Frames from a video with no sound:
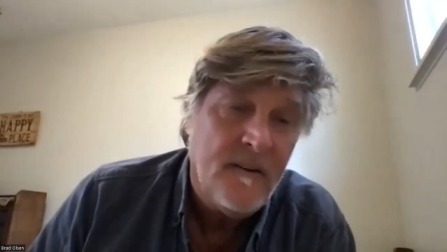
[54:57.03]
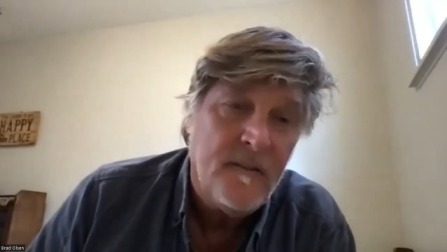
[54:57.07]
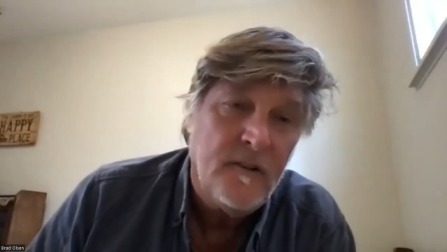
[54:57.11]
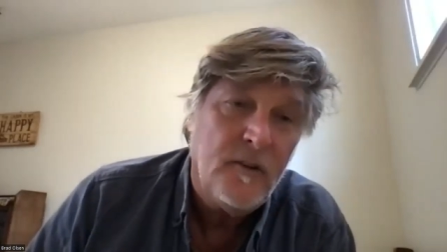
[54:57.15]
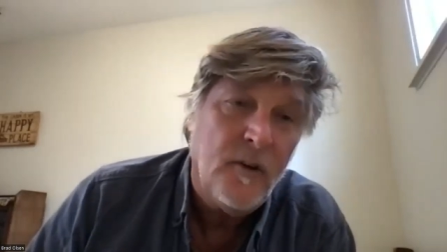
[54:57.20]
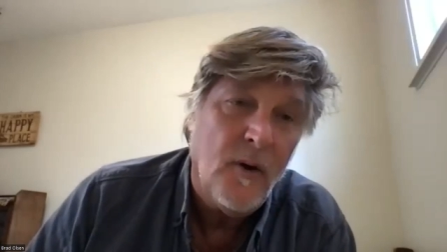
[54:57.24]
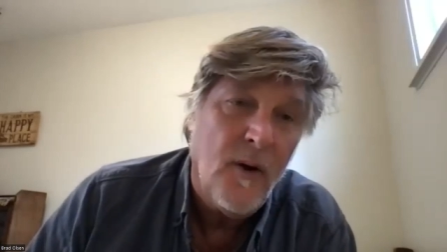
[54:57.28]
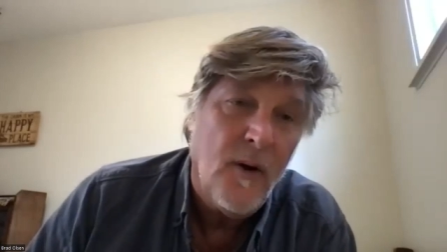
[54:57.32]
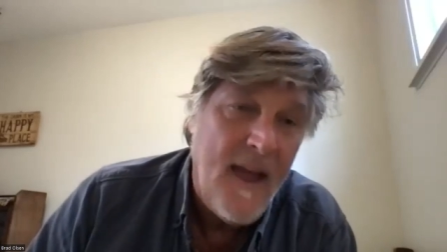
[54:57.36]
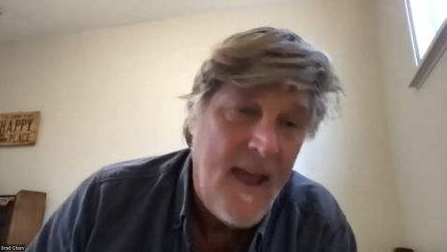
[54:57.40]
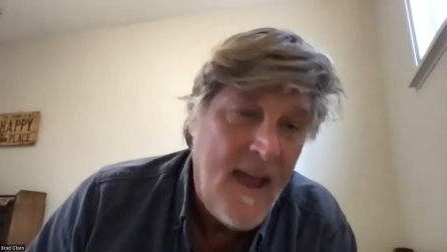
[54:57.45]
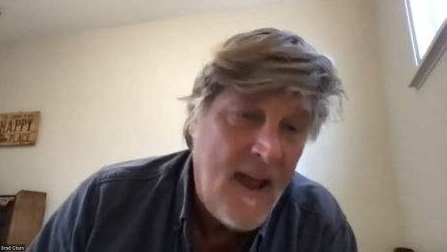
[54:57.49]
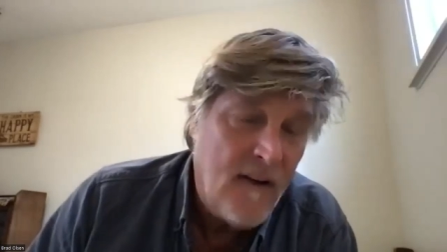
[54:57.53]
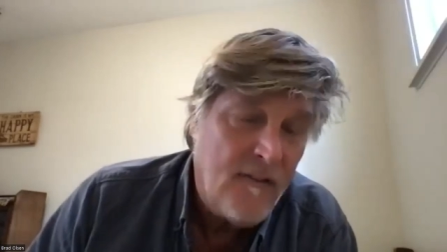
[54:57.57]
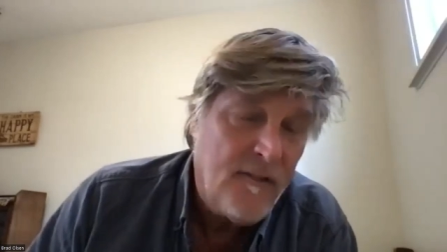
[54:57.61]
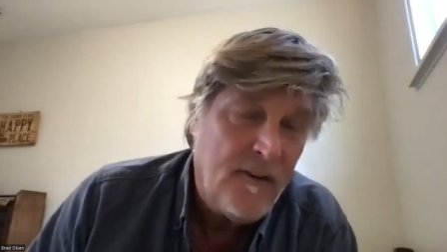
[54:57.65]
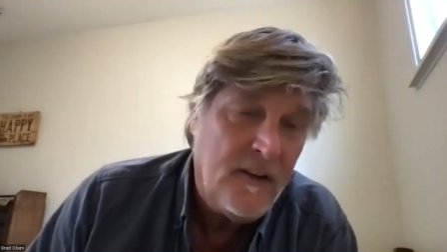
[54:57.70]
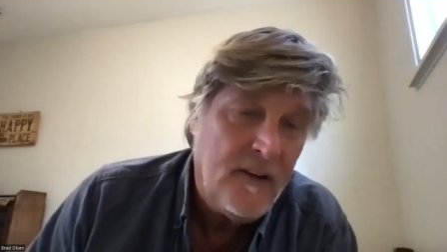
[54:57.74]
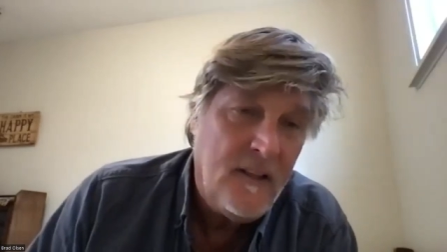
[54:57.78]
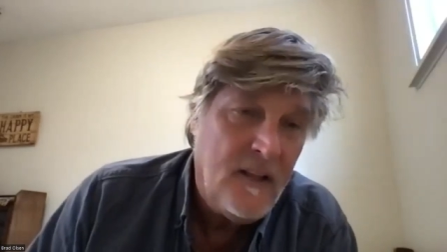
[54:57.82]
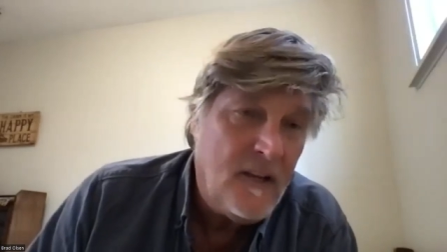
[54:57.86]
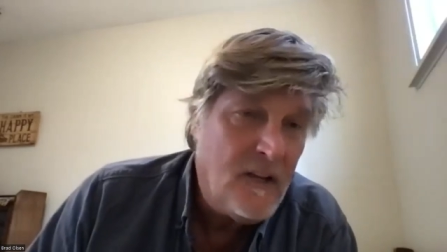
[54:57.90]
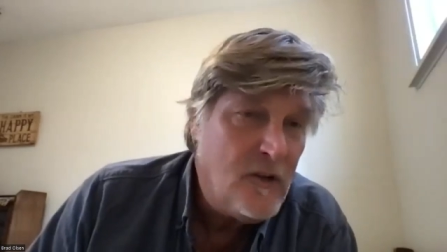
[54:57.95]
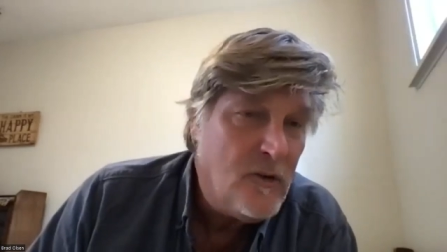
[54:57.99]
So
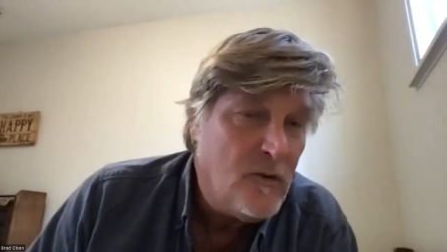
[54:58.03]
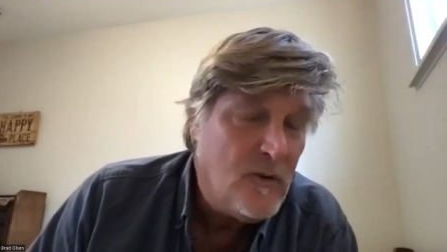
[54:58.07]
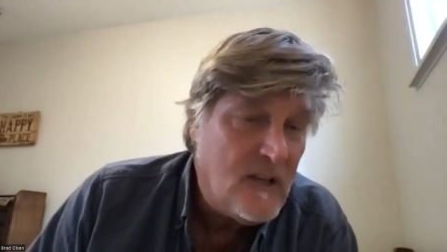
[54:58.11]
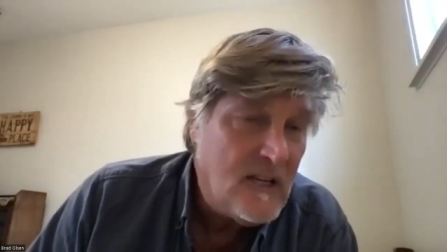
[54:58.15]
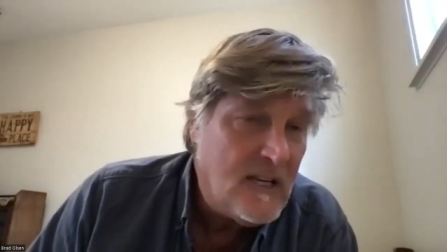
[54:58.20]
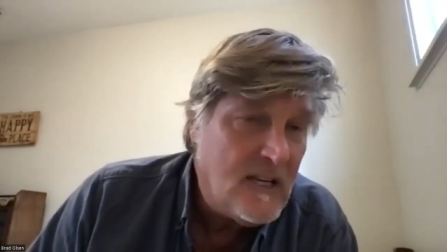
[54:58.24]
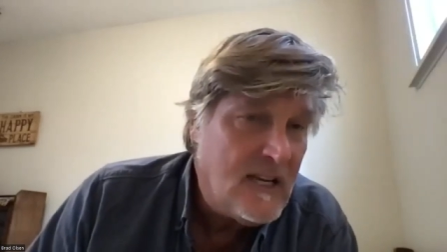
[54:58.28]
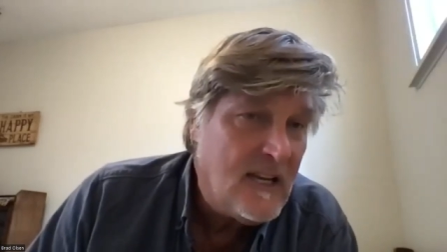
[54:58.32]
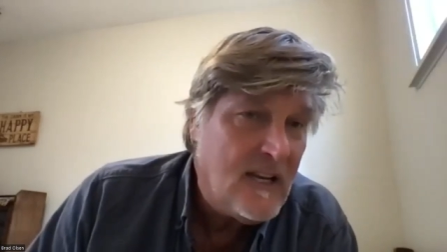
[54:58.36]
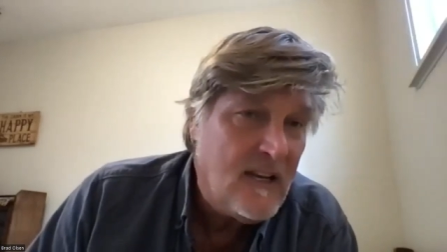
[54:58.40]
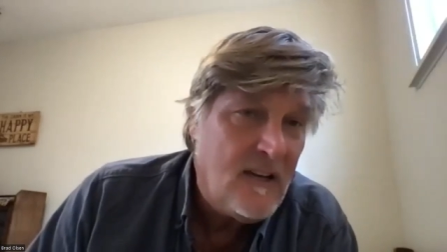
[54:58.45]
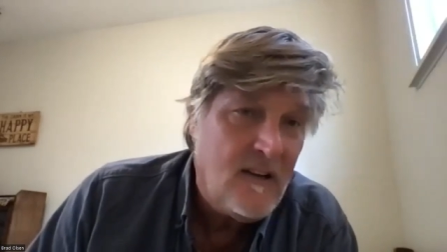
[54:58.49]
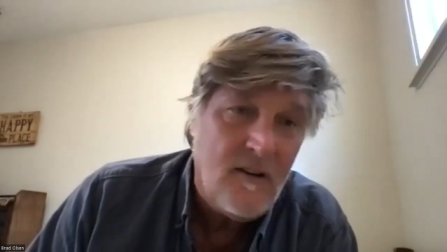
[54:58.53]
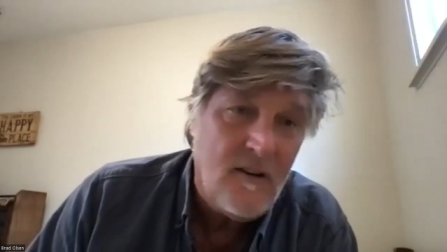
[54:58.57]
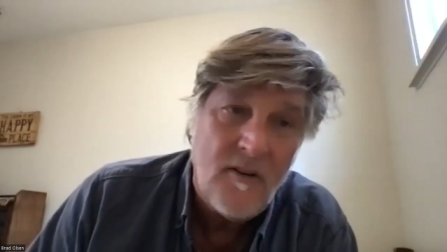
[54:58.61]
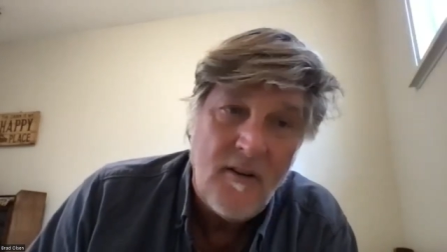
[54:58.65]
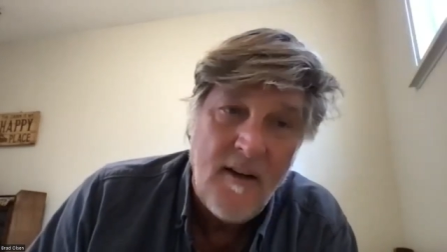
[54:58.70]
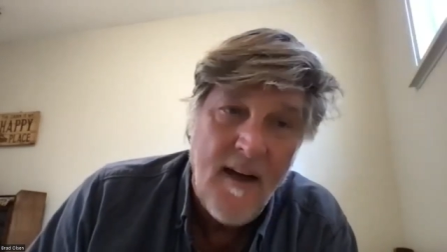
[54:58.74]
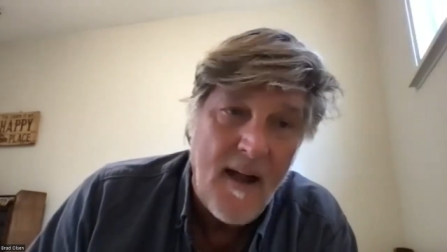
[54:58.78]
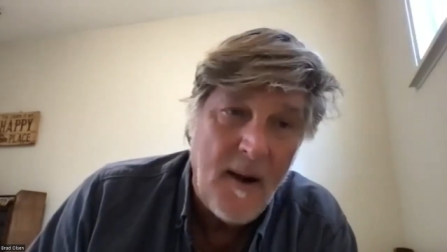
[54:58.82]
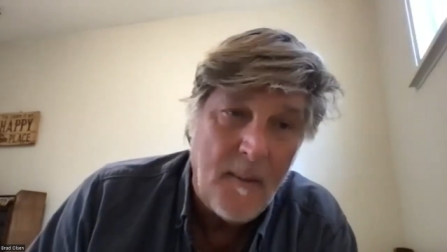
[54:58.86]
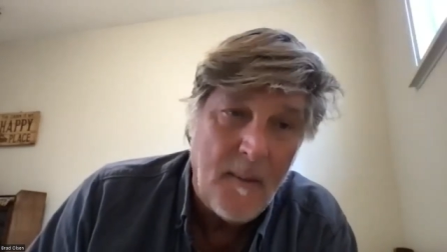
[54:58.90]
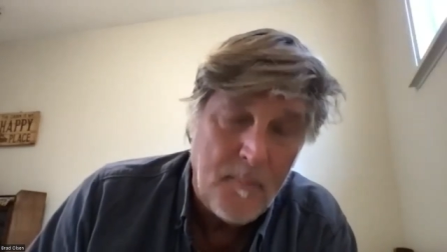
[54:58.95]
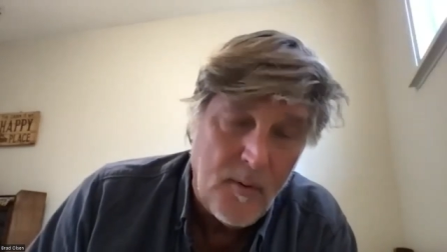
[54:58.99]
everything you need, you
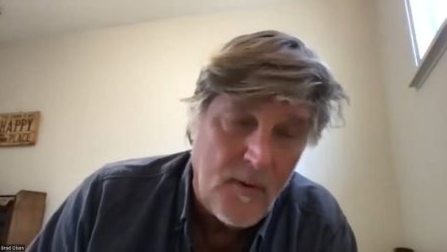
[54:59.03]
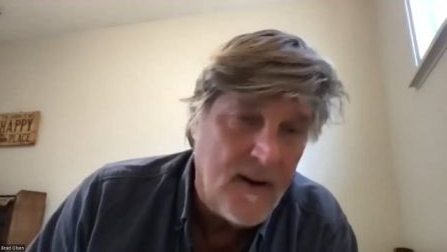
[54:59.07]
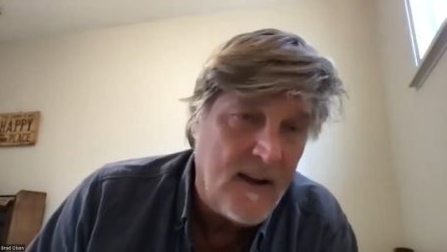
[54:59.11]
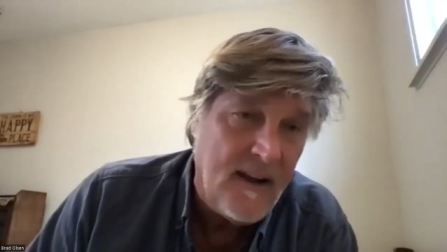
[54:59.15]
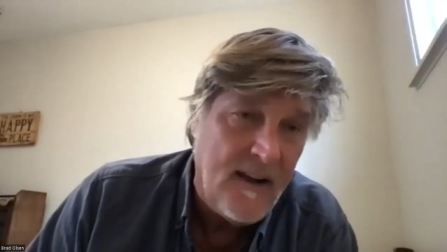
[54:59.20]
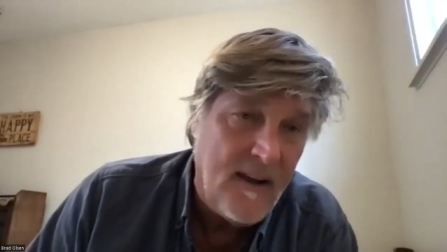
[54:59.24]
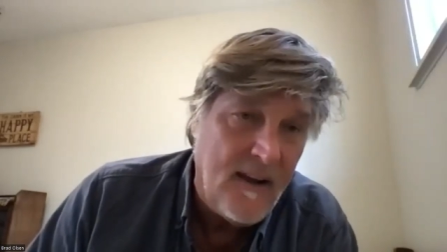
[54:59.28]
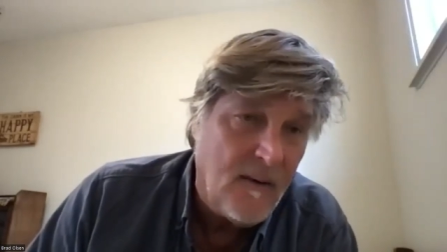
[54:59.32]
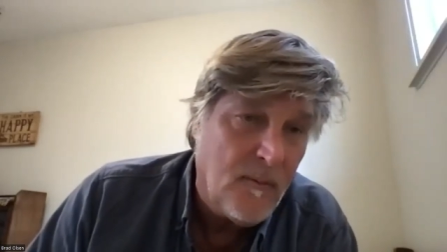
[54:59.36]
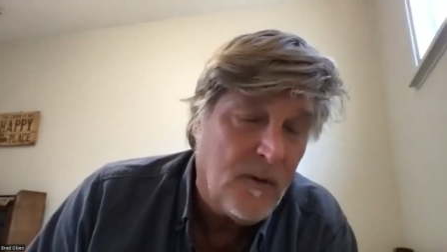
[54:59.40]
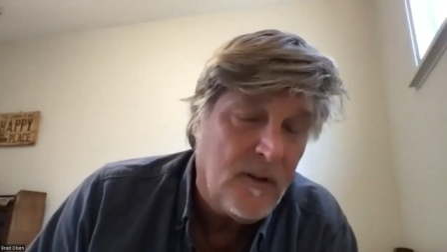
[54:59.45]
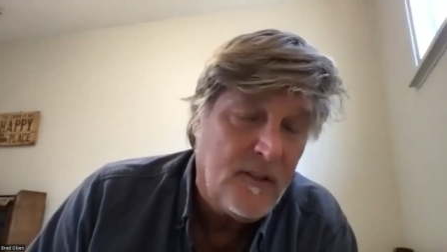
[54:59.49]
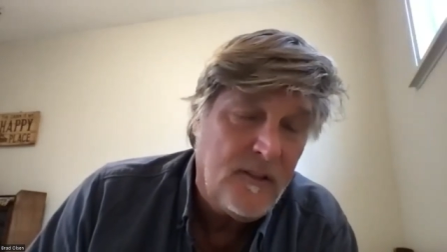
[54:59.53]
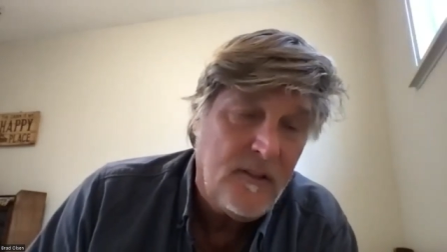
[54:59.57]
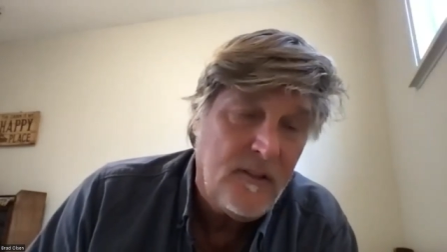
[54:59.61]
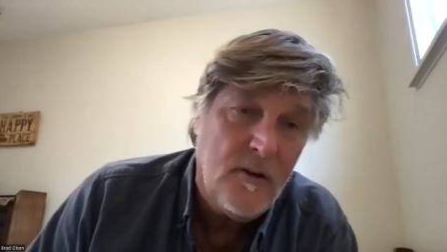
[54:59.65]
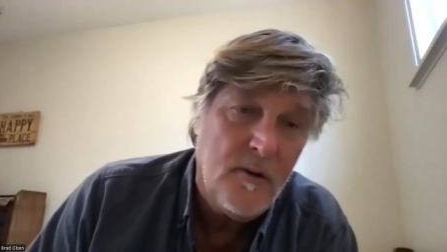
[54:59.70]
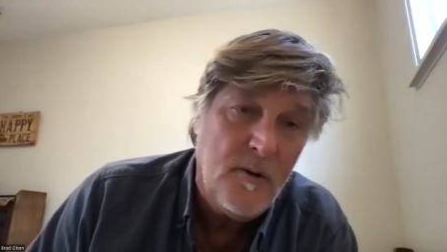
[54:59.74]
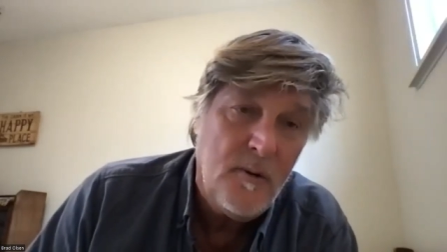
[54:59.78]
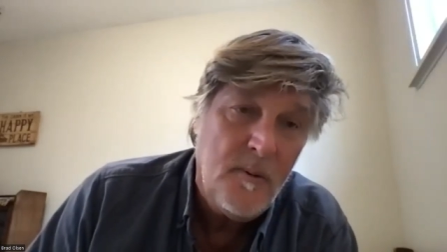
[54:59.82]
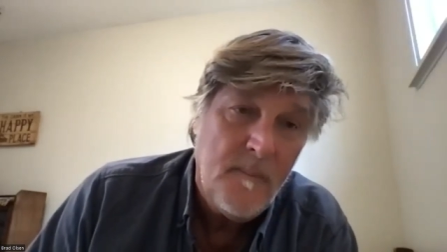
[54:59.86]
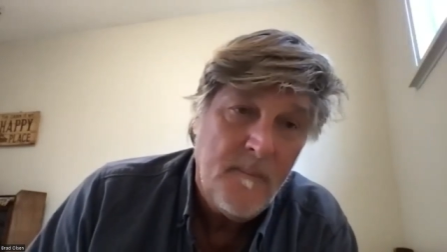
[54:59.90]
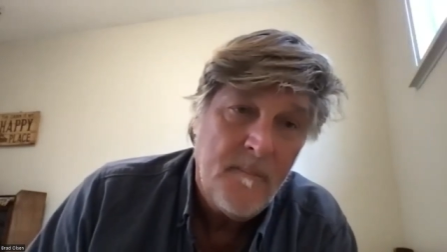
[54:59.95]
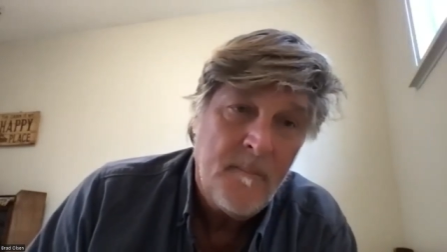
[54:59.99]
got to bring in with
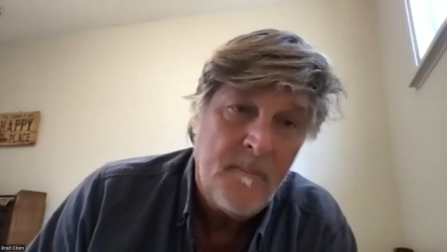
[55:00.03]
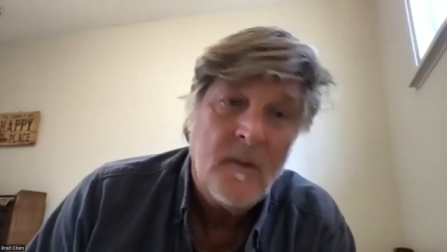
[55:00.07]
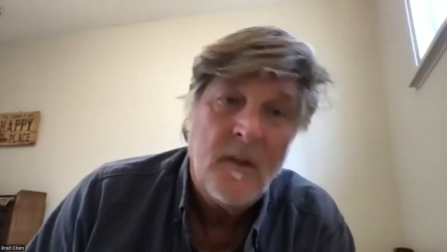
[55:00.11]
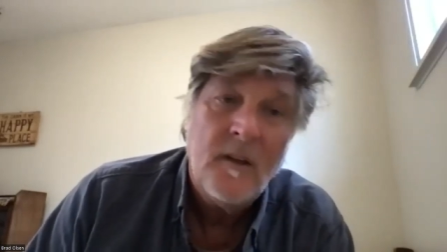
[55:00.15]
you.